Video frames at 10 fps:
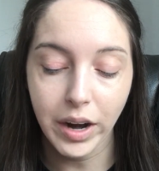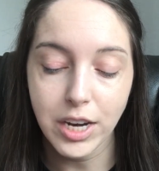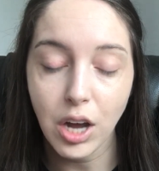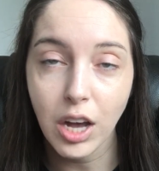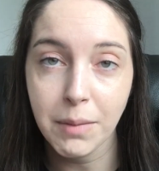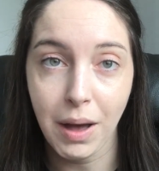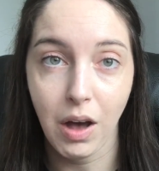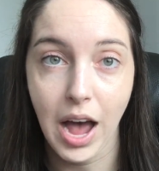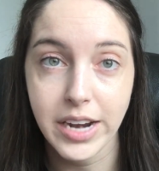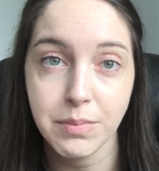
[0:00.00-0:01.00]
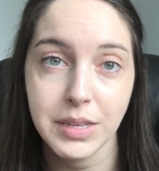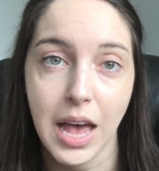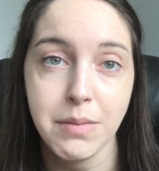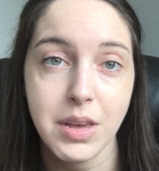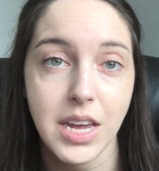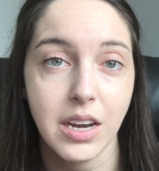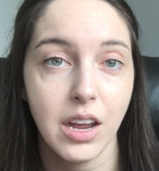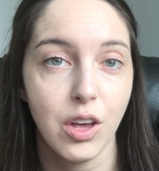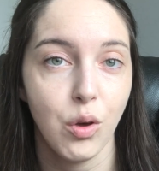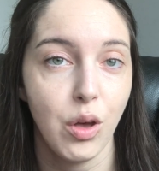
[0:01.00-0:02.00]
I talk about items, I mean,
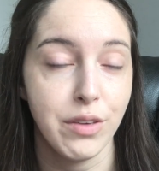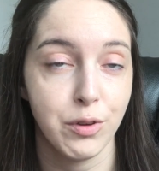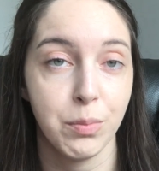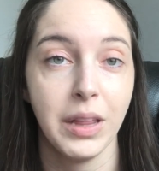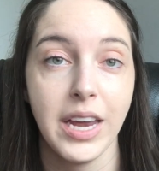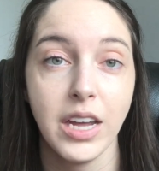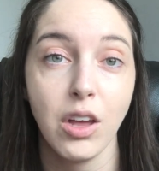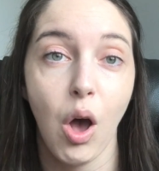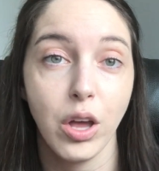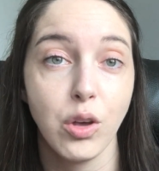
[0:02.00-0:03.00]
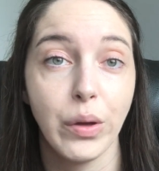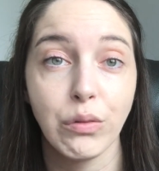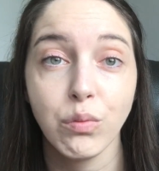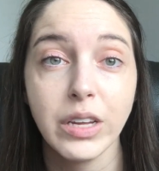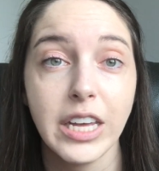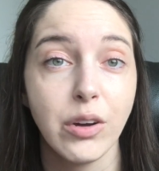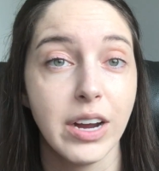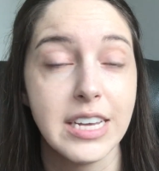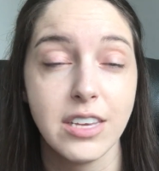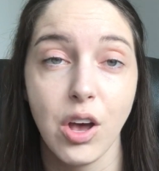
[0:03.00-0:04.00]
if you're planning on going really
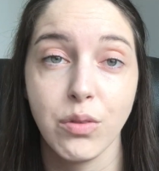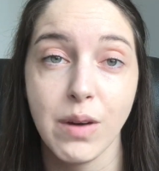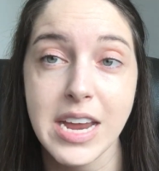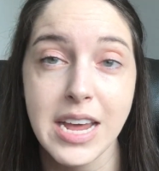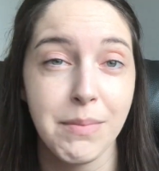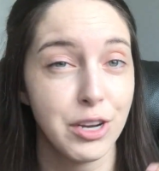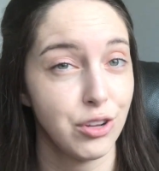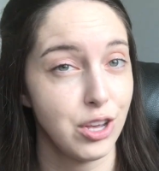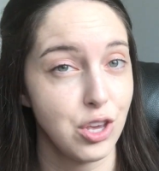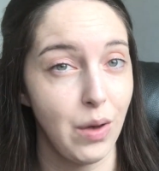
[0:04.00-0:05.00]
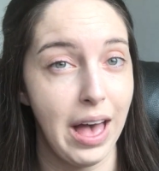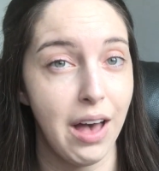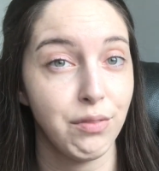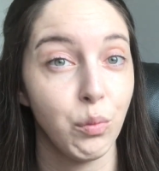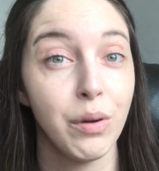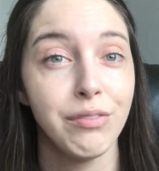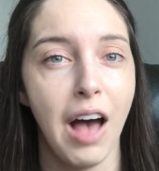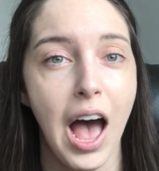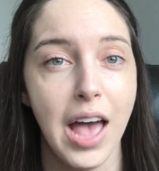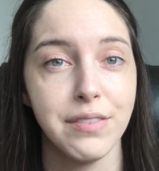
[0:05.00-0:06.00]
crazy on raid day, make sure that you have
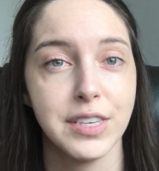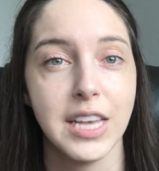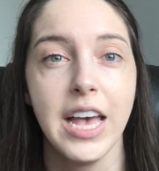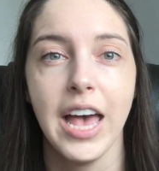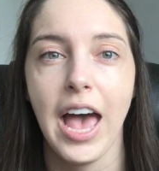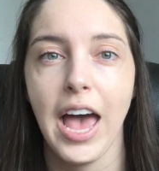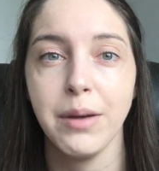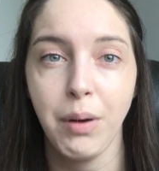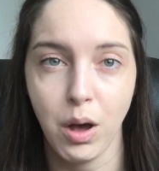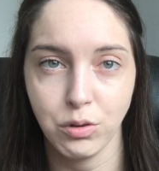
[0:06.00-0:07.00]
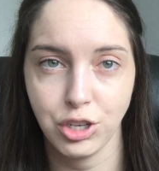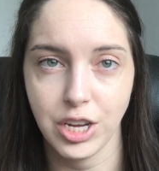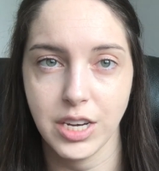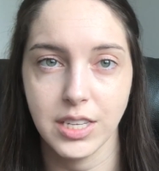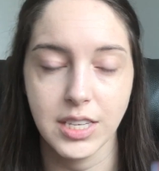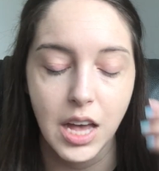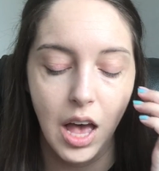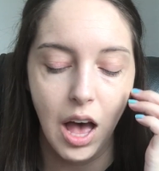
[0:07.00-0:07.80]
revives and potions.